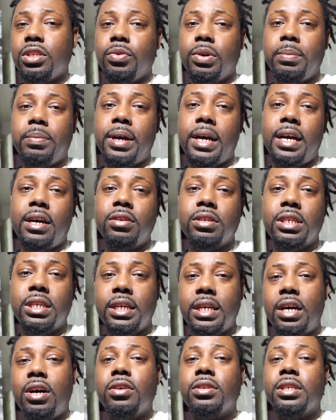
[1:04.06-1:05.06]
3 pounds,
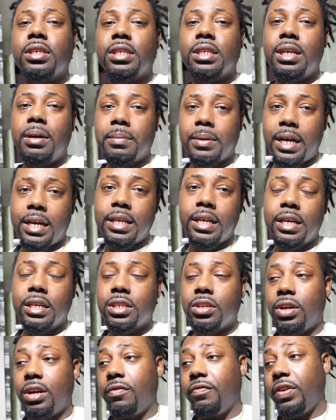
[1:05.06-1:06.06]
10 ounces, something like that.
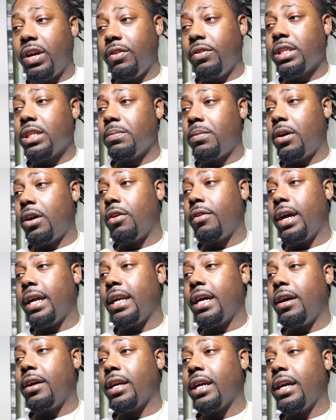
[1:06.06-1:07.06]
So they're very small right
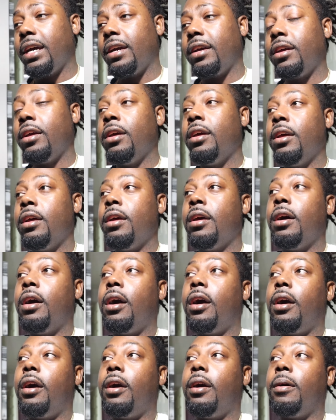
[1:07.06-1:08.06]
now,
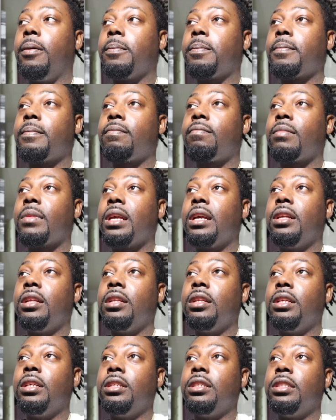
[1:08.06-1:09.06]
gang.
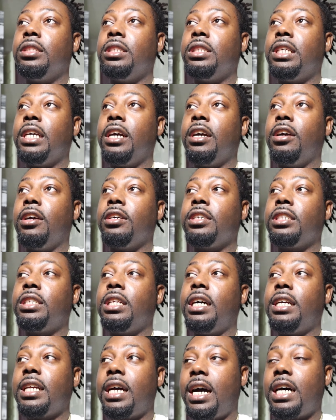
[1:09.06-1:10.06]
They're
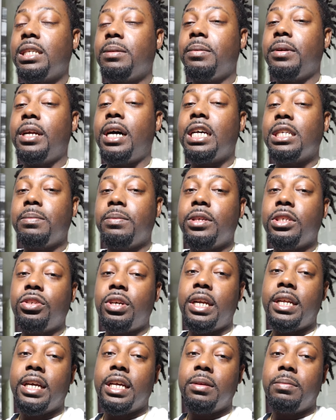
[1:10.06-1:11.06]
still at the hospital. The hospital's
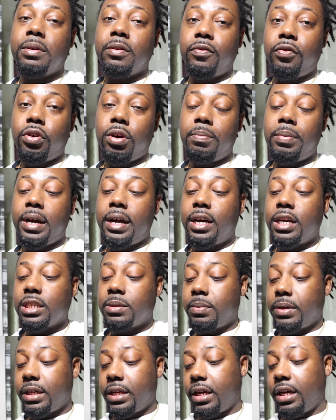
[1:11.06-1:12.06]
trying to get them to 4 pounds,
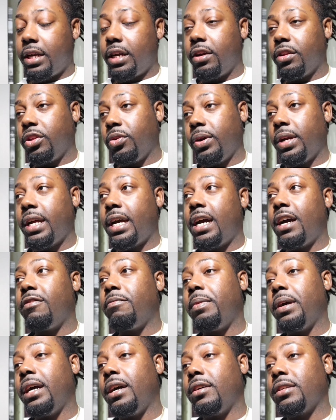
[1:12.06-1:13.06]
but yeah, they're
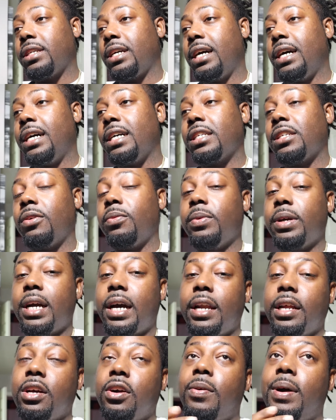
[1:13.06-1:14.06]
3.5 pounds, guys. So we
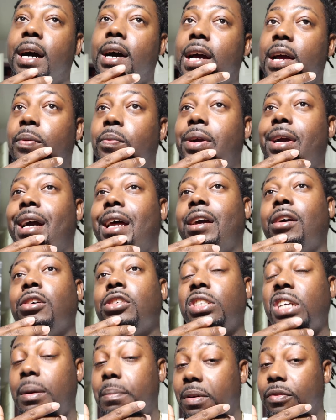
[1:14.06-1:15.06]
got to go out, and we got to go
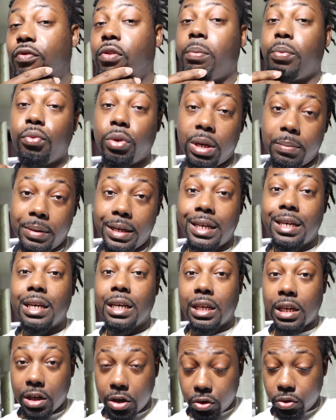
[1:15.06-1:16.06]
shopping for preemie
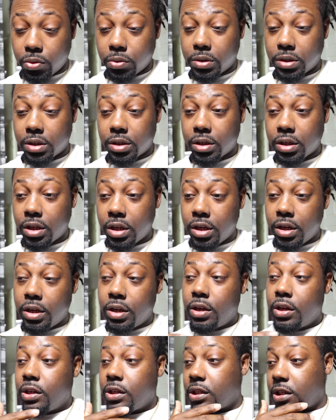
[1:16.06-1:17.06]

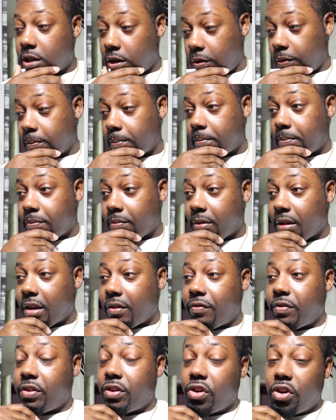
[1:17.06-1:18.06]
clothes. So
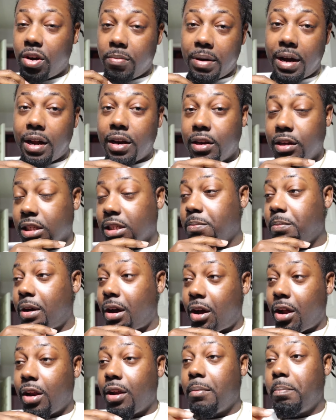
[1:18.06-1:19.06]
if you know about little
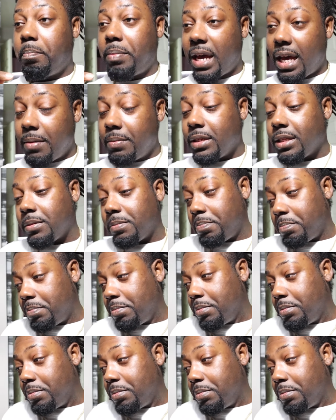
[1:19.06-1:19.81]
small little babies,